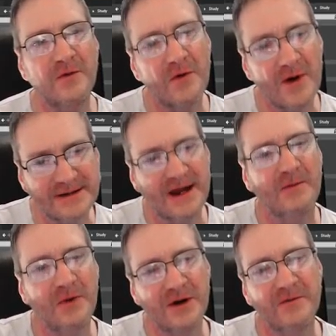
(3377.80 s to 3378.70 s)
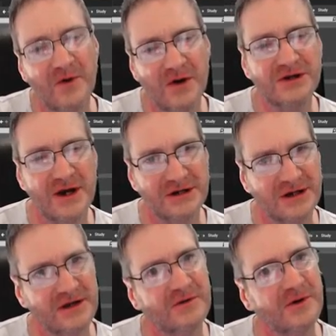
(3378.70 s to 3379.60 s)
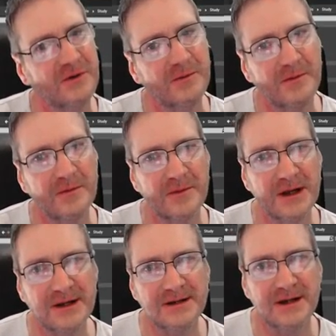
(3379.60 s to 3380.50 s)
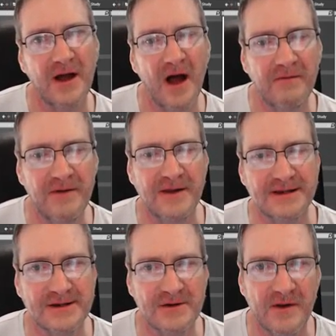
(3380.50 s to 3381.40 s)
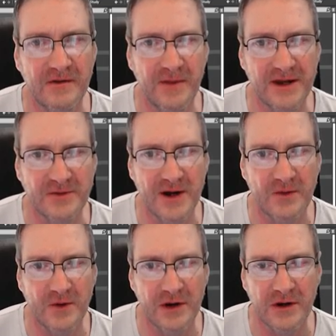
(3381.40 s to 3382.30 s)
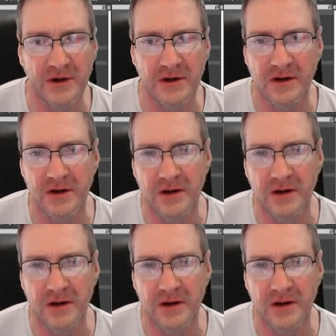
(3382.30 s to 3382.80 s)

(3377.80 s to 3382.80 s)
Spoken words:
before I start putting furniture actually in the room. So I found that's sort of the best way to work.